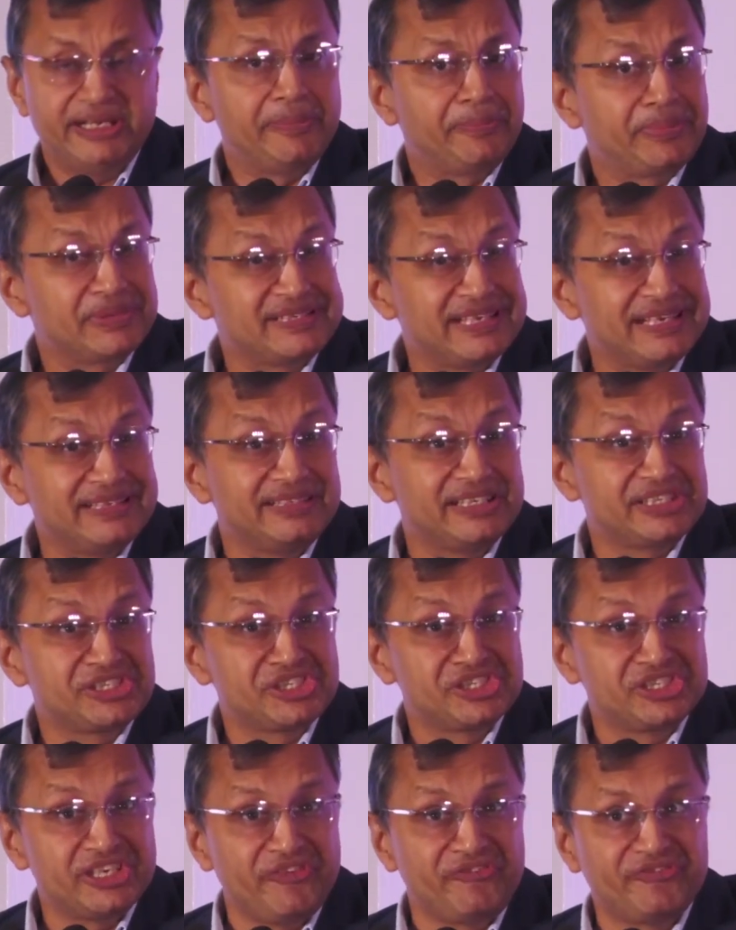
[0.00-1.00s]
represent this
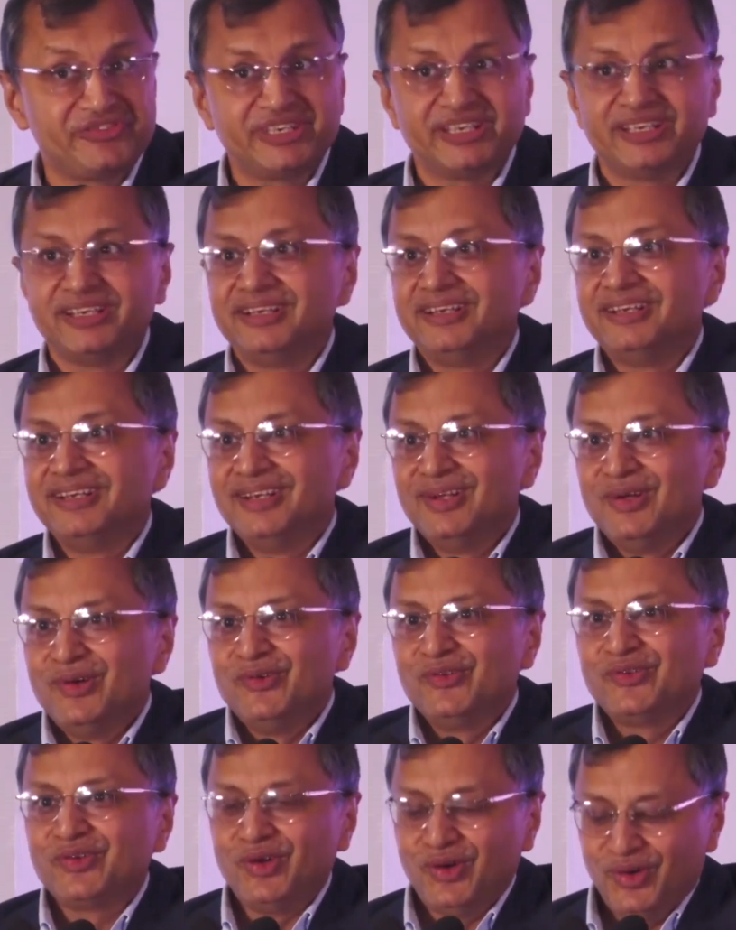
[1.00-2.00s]
shift
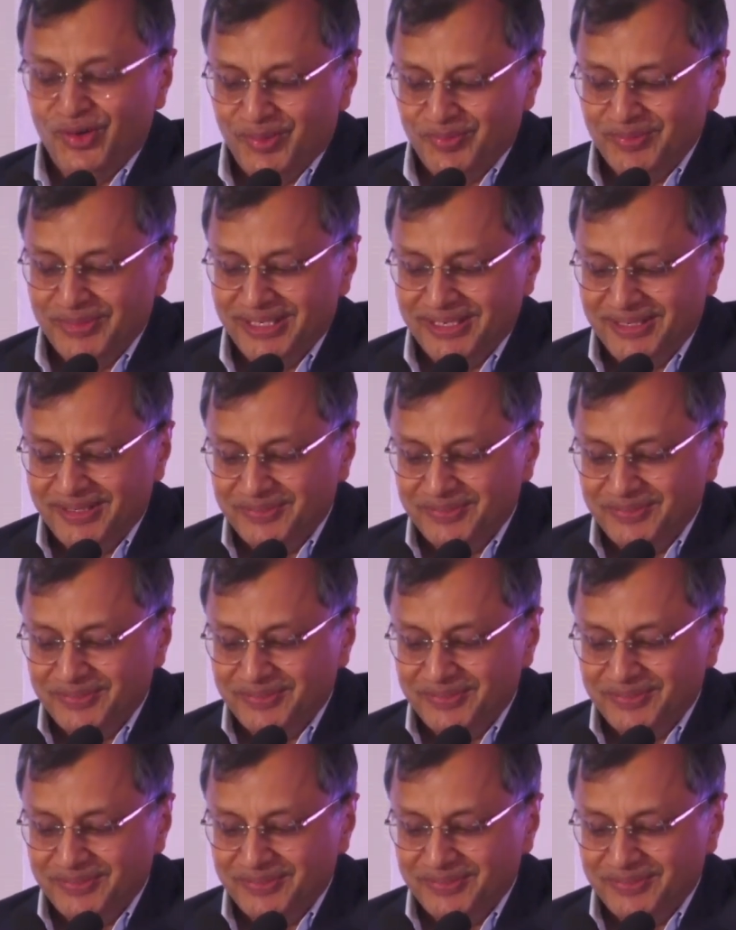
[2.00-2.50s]
from